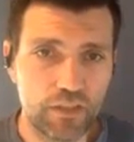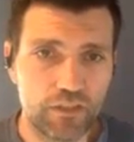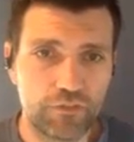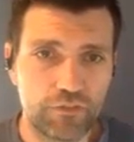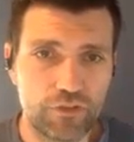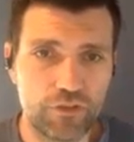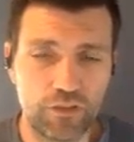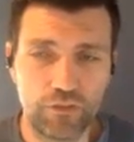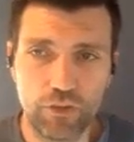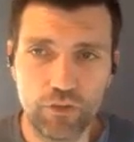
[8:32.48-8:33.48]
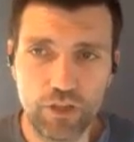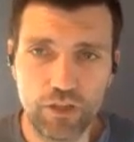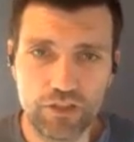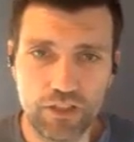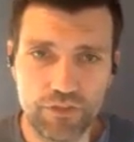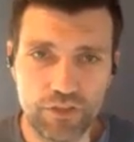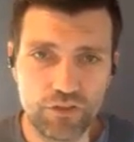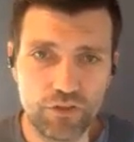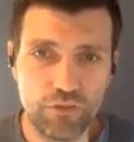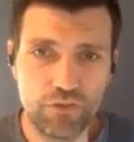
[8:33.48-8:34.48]
The first unit of go-karts gives us
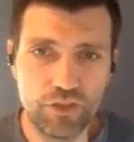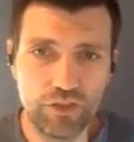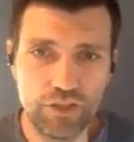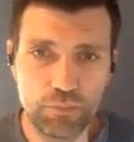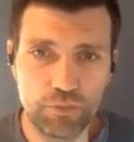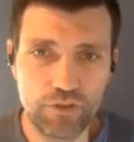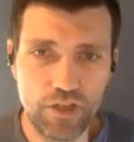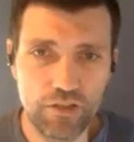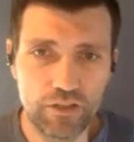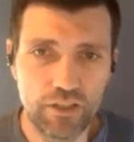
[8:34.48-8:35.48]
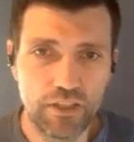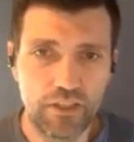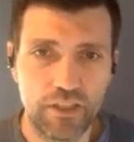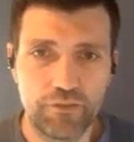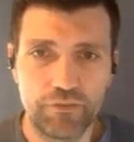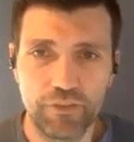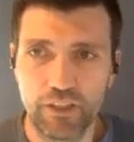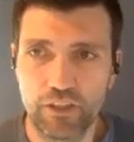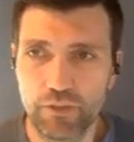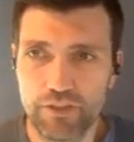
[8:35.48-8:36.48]
2 utilities per dollar. And filling
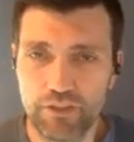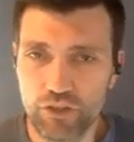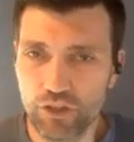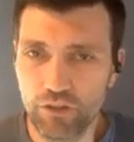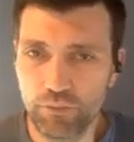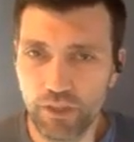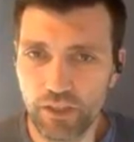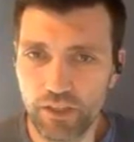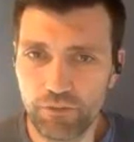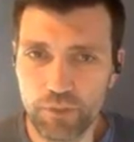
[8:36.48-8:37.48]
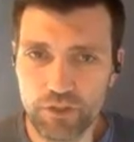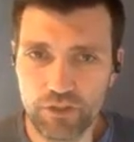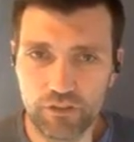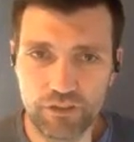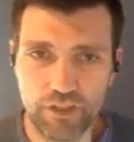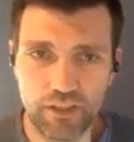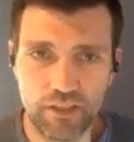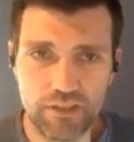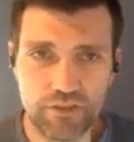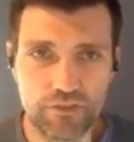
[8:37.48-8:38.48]
in the rest of the chart, we get information that looks like
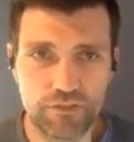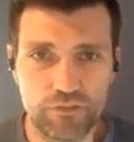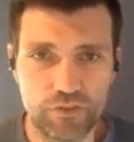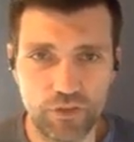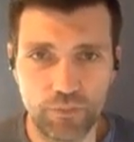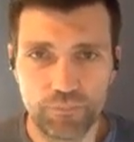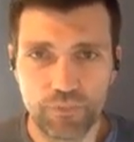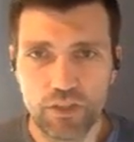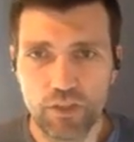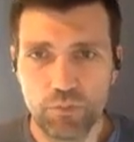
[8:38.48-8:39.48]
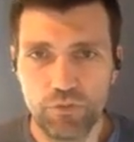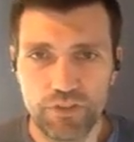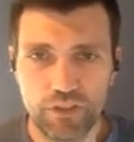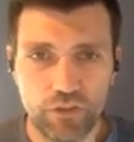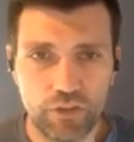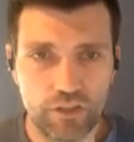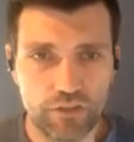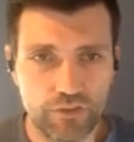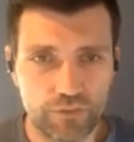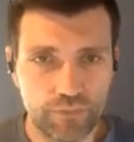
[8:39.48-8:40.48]
this. So movies and
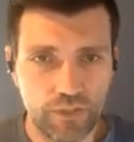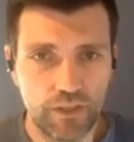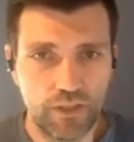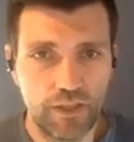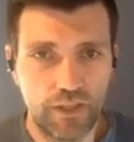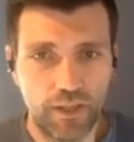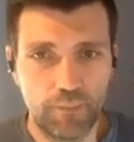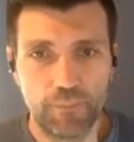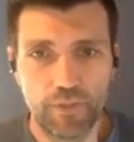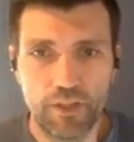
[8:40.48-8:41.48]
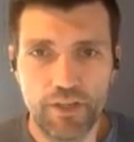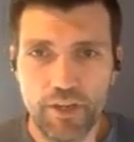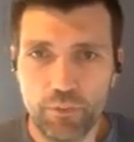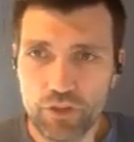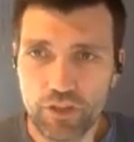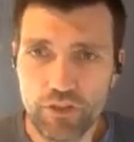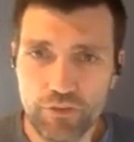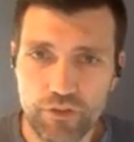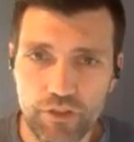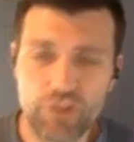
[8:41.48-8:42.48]
go-karts. Now what you're going to do
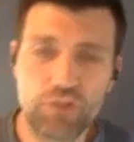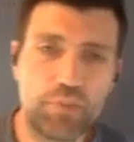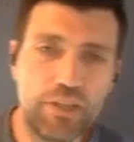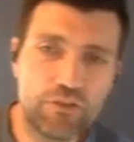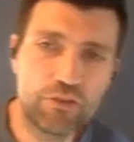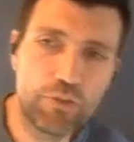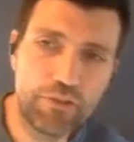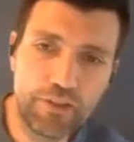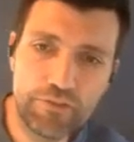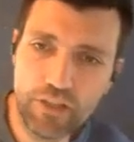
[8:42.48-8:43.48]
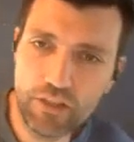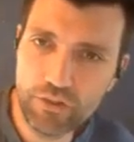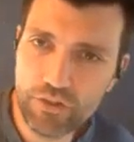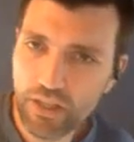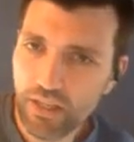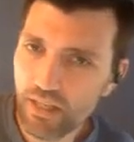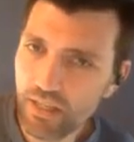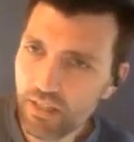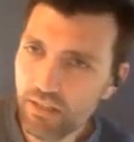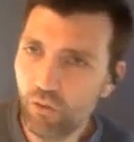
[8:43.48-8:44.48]
is you're going to spend your $25
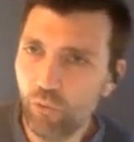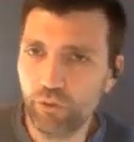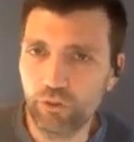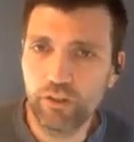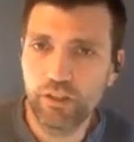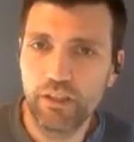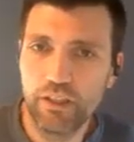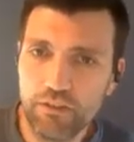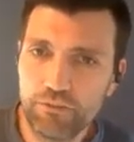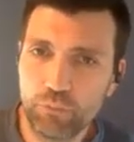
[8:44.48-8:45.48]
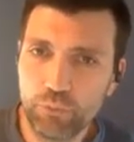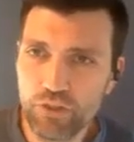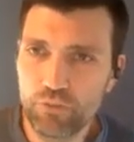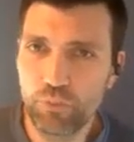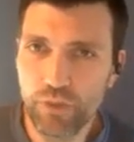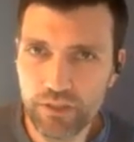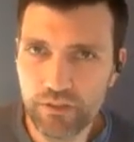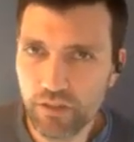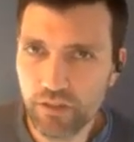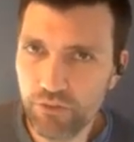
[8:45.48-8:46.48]
in order of which one
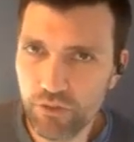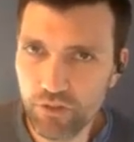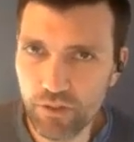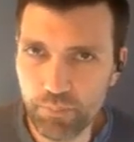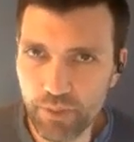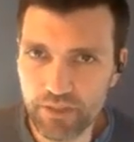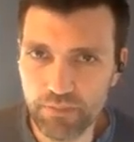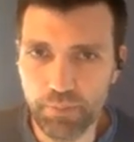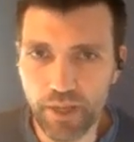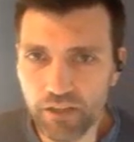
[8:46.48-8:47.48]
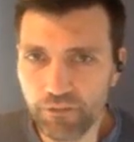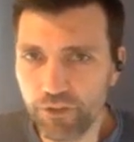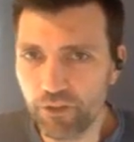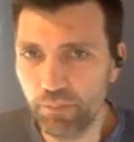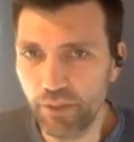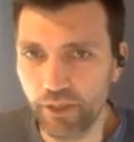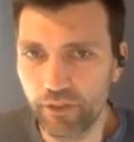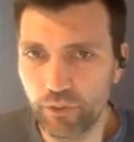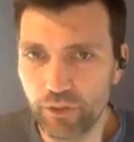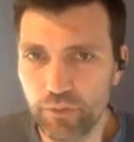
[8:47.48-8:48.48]
gives you the biggest bang for your buck,
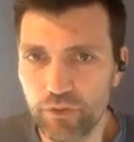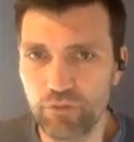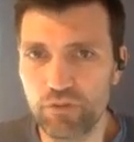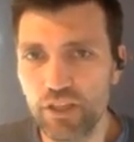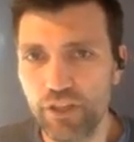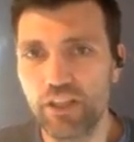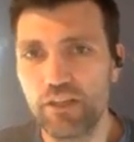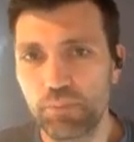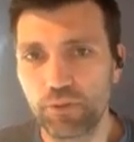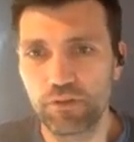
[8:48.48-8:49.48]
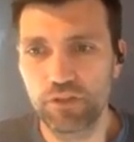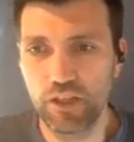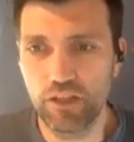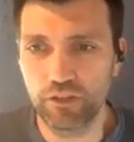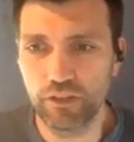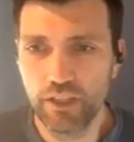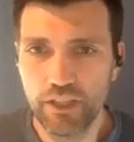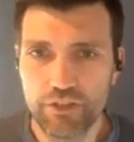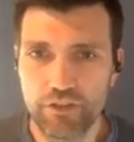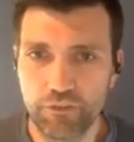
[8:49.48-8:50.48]
or the most utility per dollar.
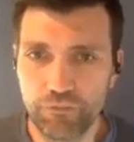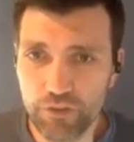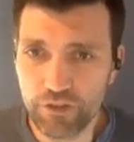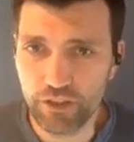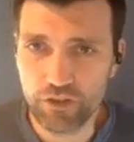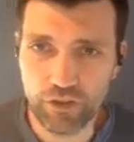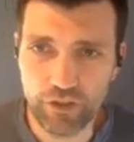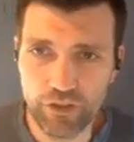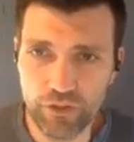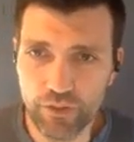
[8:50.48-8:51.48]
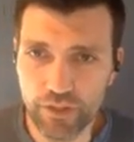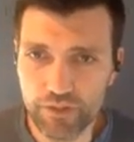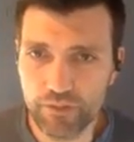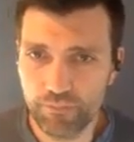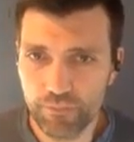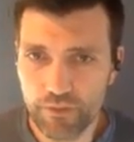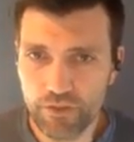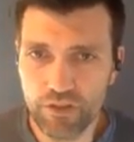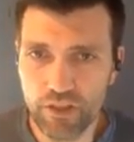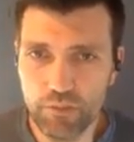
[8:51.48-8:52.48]
So the first thing that you're going to do is
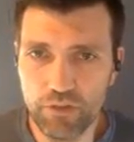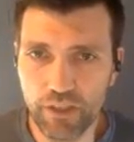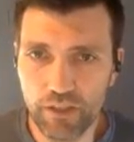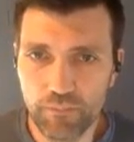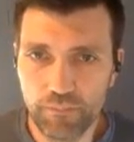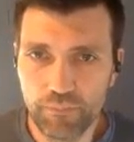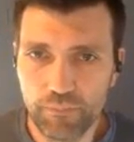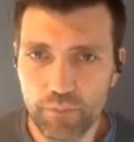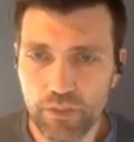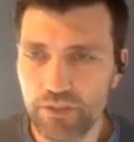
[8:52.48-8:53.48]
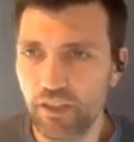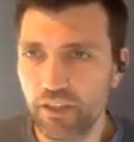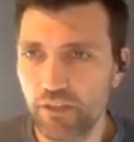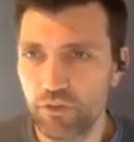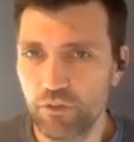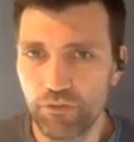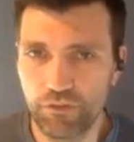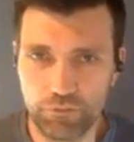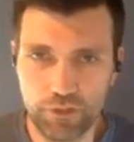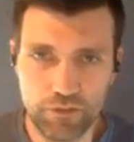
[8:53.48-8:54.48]
see a movie, because that gives you
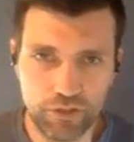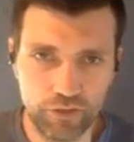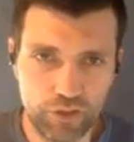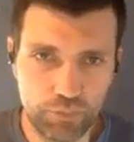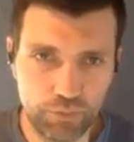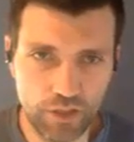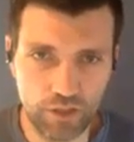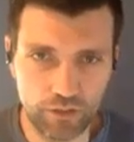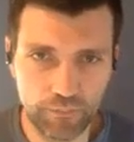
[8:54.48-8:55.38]
3 utilities per dollar.